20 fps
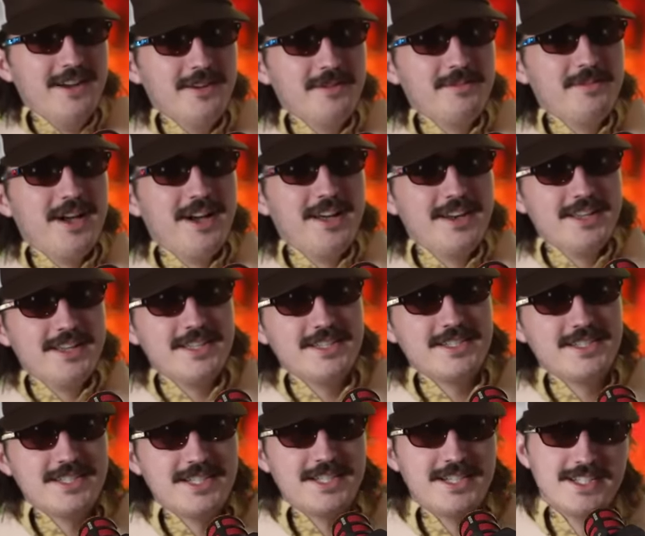body.
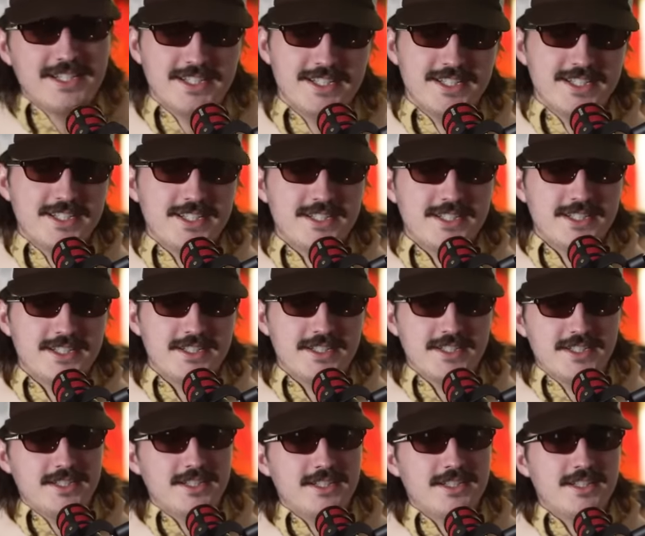Yeah. He
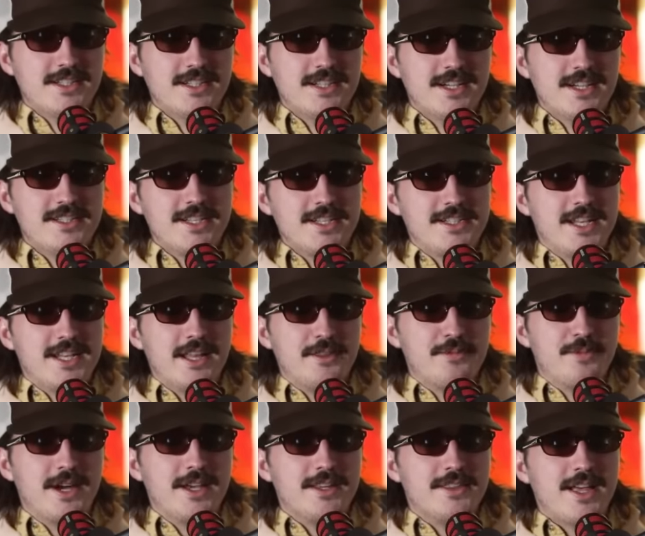seems like he would. It's like, like death
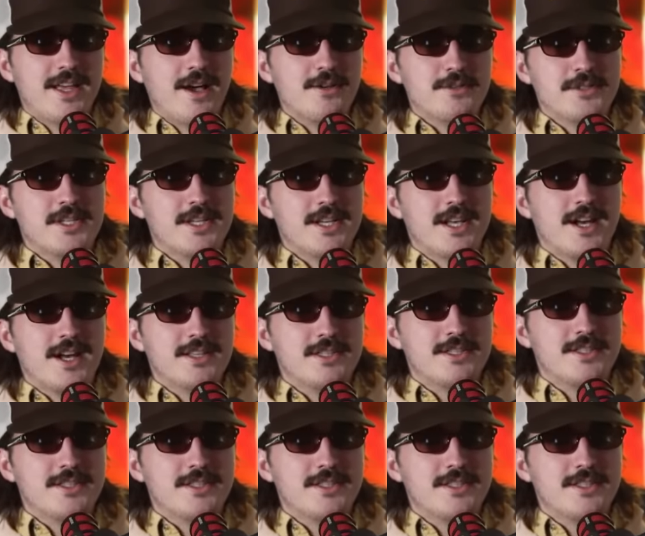by a thousand cuts.